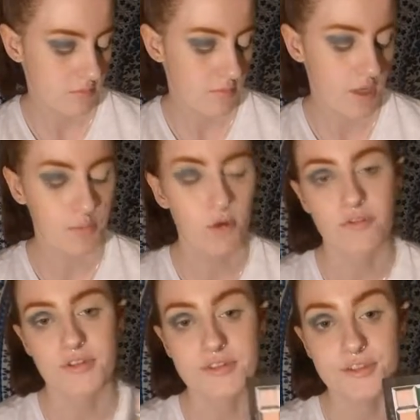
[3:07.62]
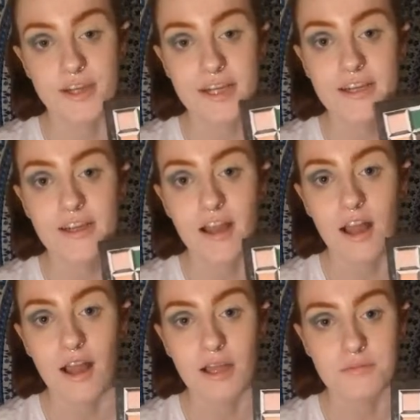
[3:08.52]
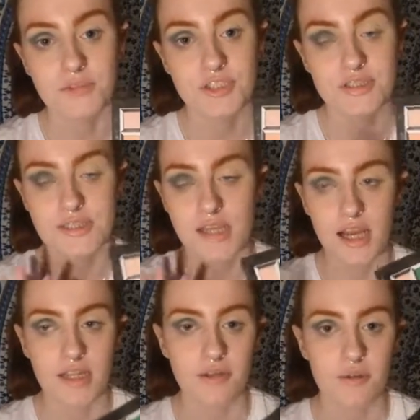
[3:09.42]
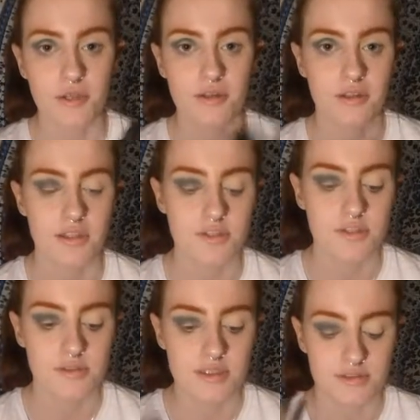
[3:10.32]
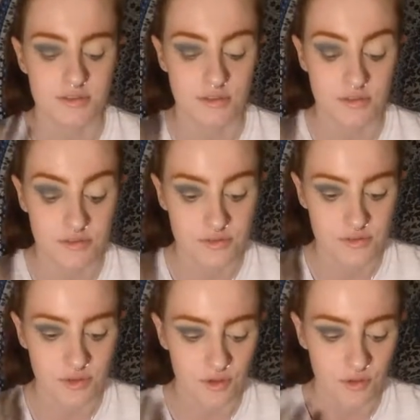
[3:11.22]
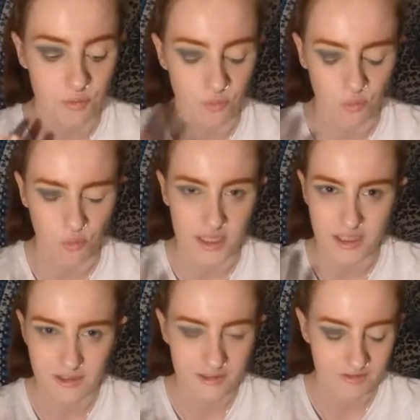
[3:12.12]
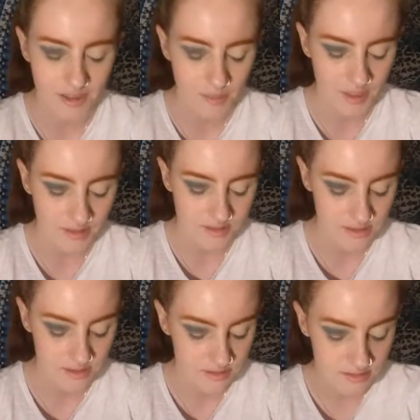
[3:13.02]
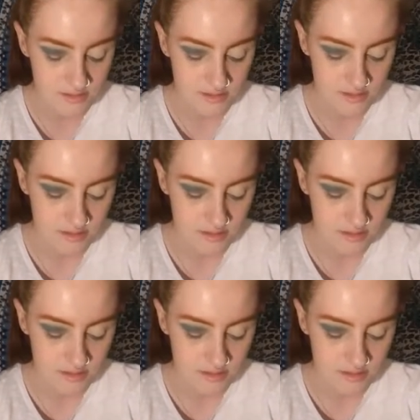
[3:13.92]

Metamorphosis, sorry, just a tiny little bit on the lid, just so it doesn't look so weird, if that makes sense.